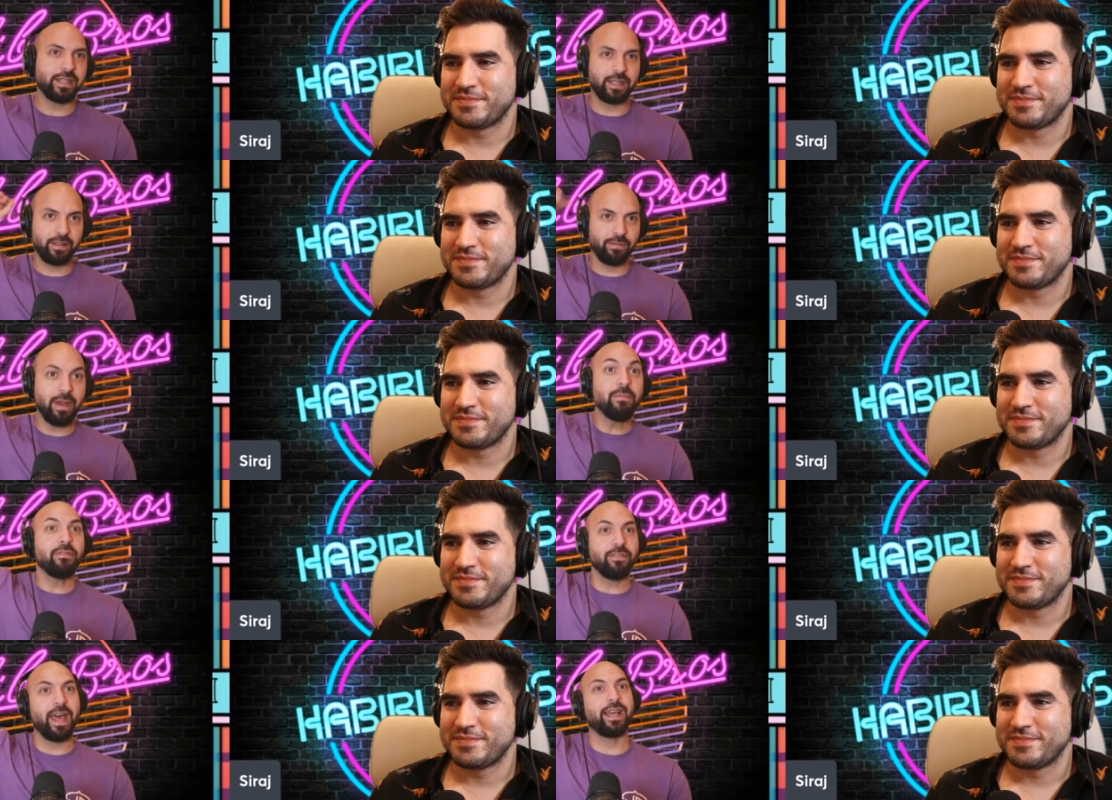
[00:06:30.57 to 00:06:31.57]
Speaker 1: like
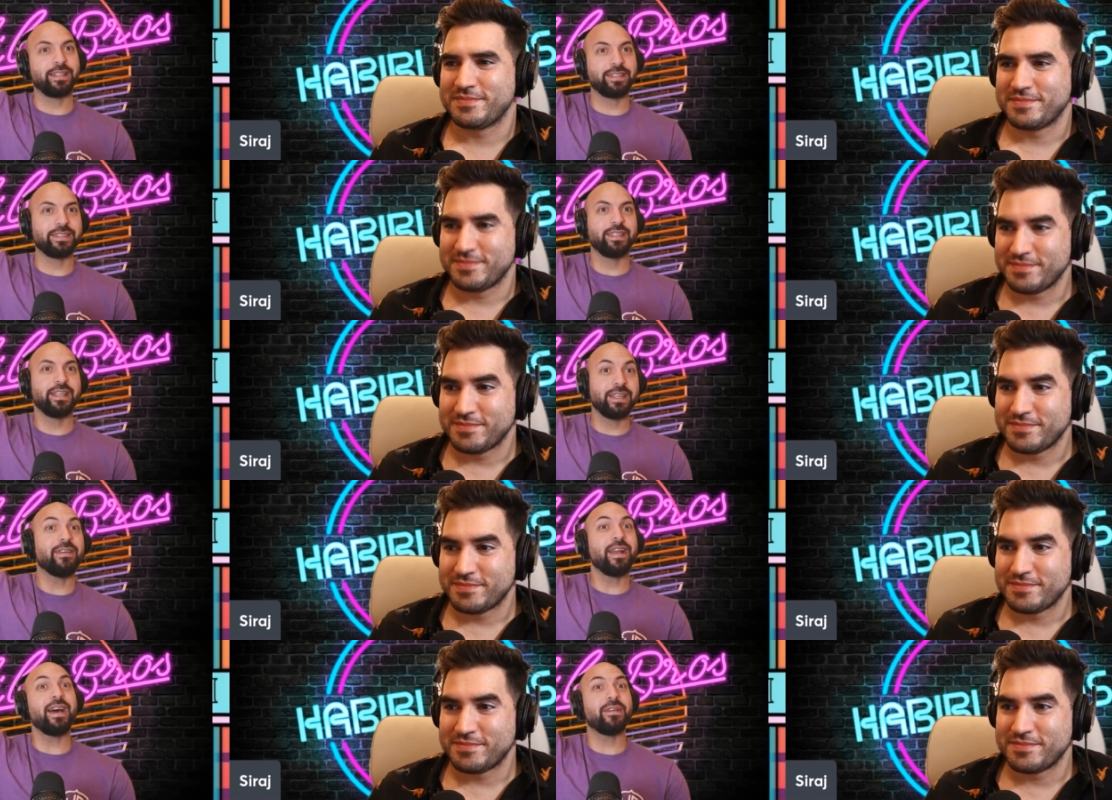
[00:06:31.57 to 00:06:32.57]
rainbow flags."
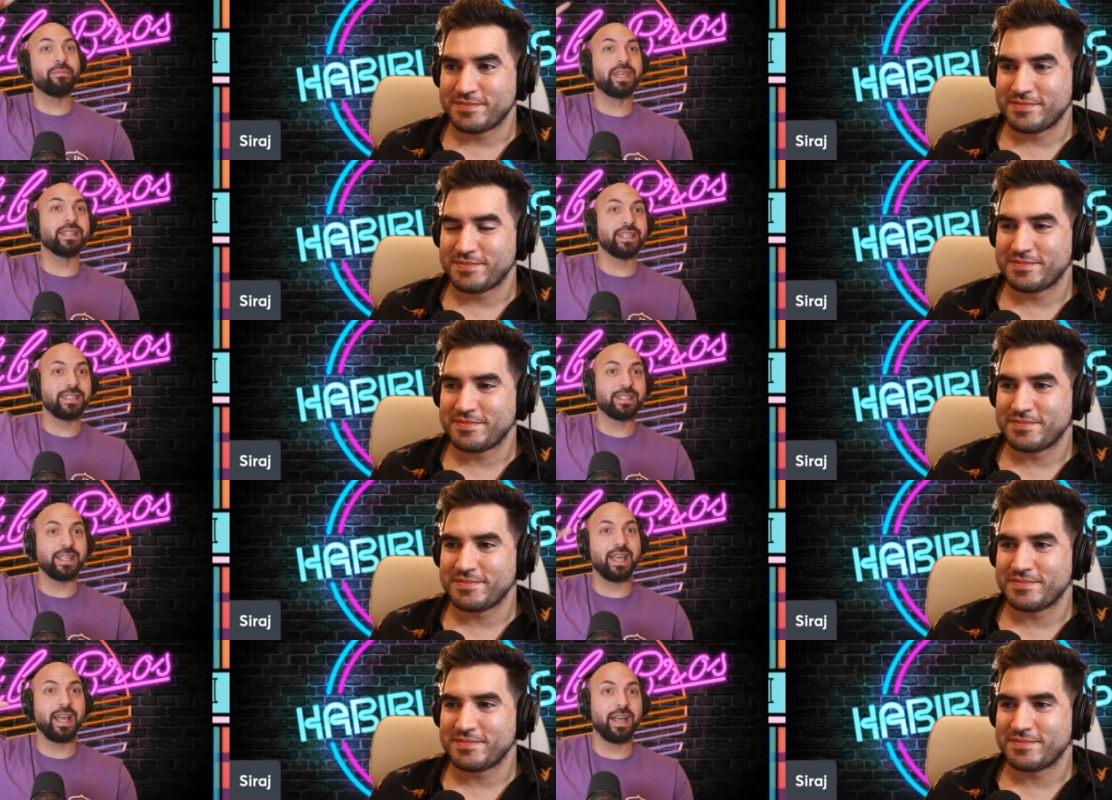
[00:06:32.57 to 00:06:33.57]
going out because
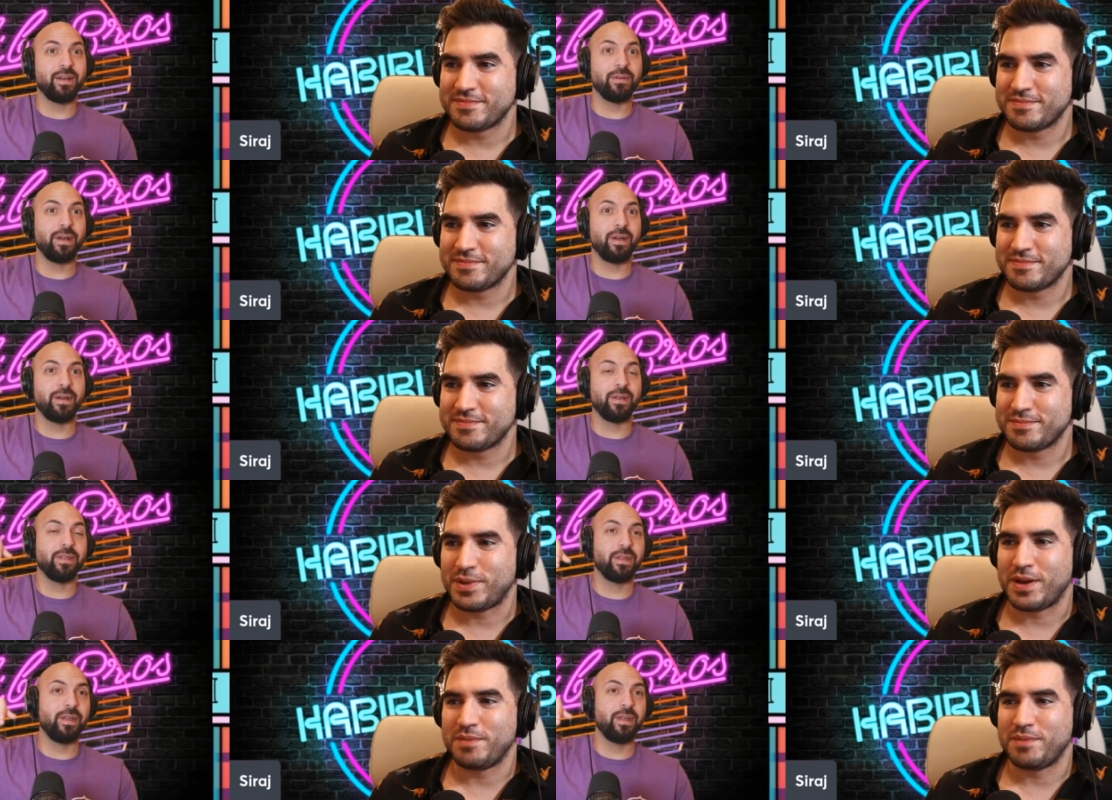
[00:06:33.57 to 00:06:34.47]
it's uh, uh